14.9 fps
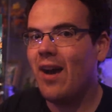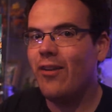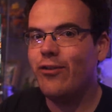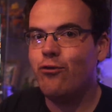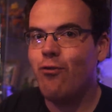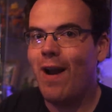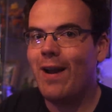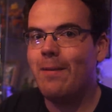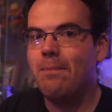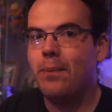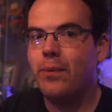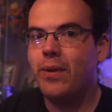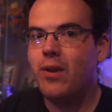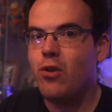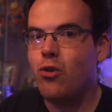us Dragon
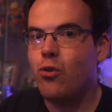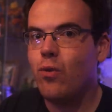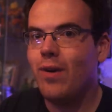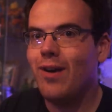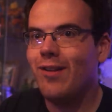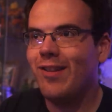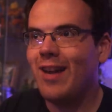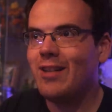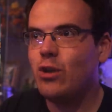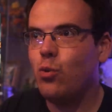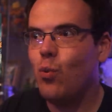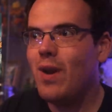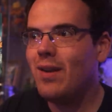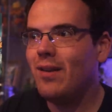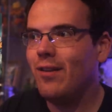Ball enjoyers had to
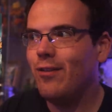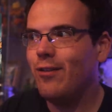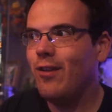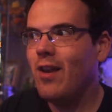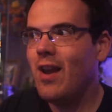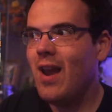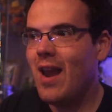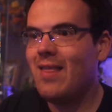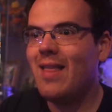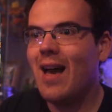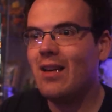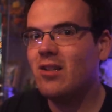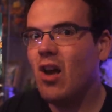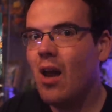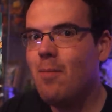witness in
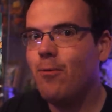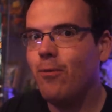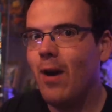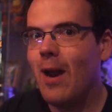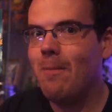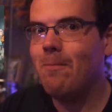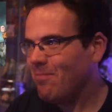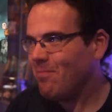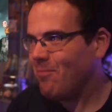that time frame.